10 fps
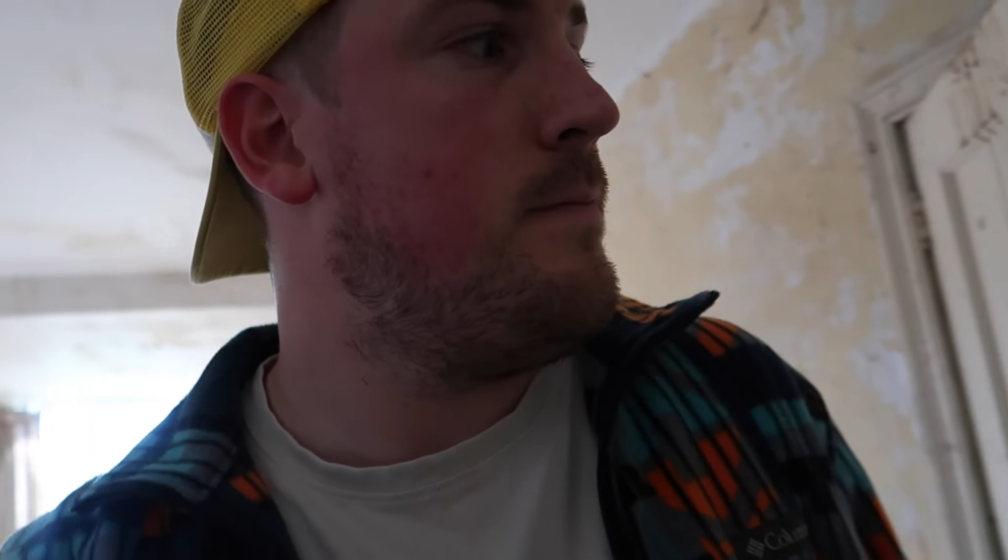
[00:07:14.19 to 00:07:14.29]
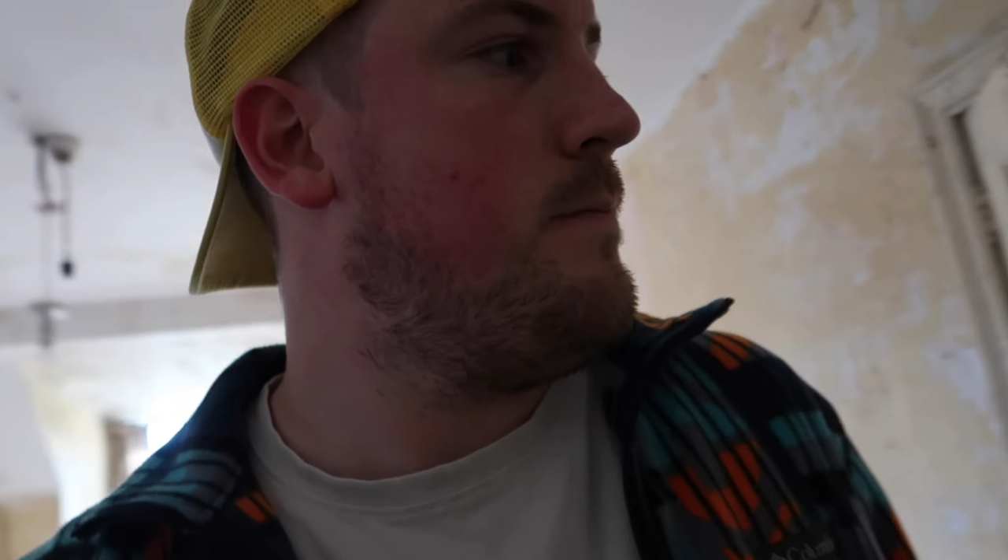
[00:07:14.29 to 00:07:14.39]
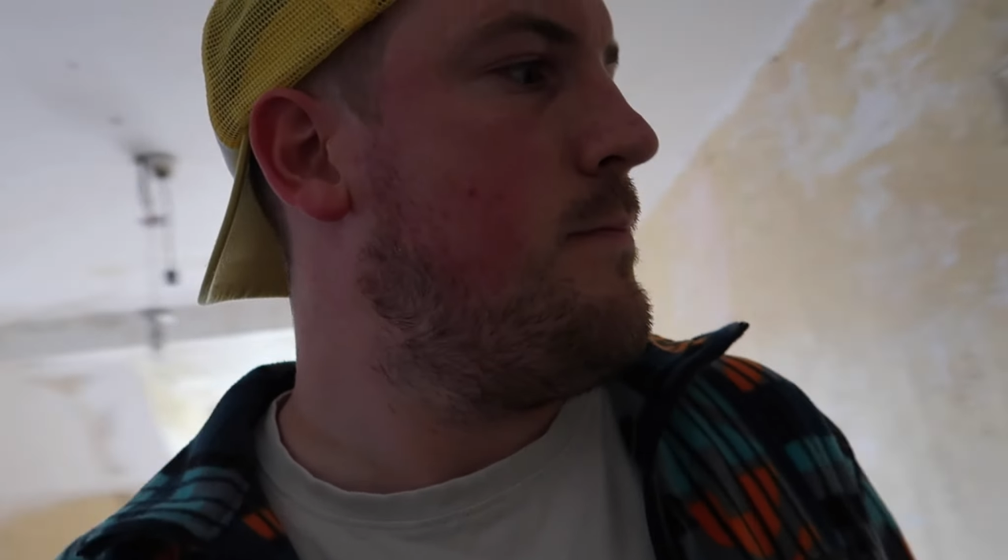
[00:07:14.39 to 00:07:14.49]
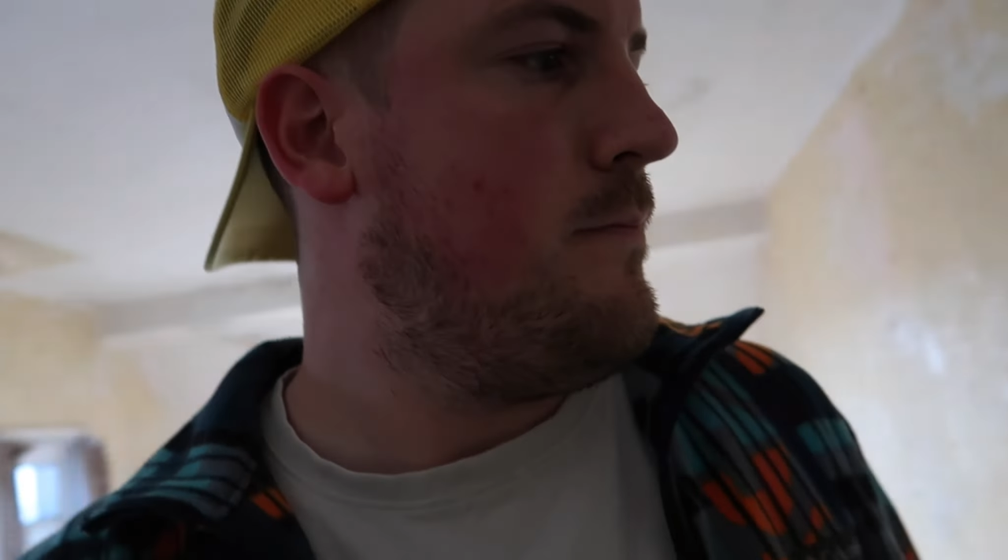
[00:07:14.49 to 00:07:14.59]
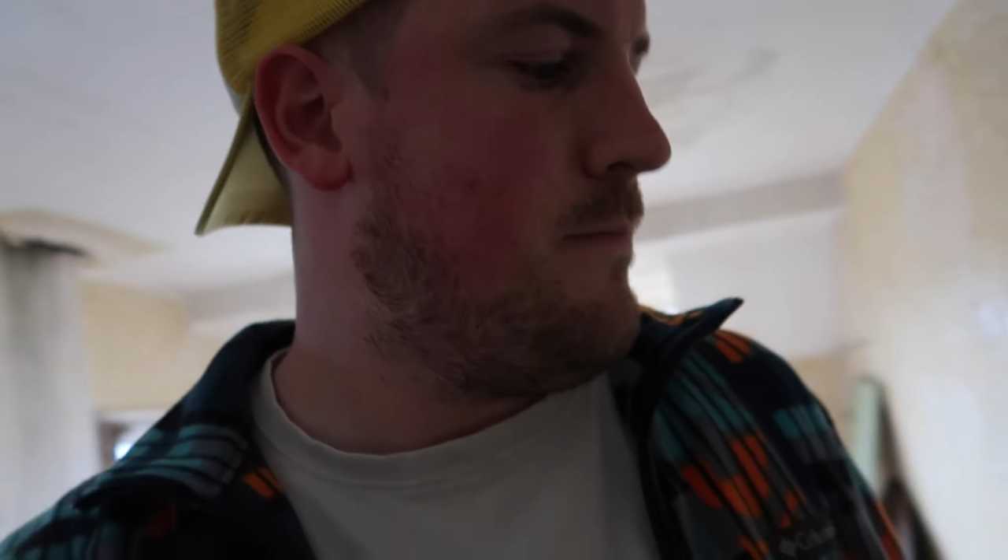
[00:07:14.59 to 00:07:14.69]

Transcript: oh,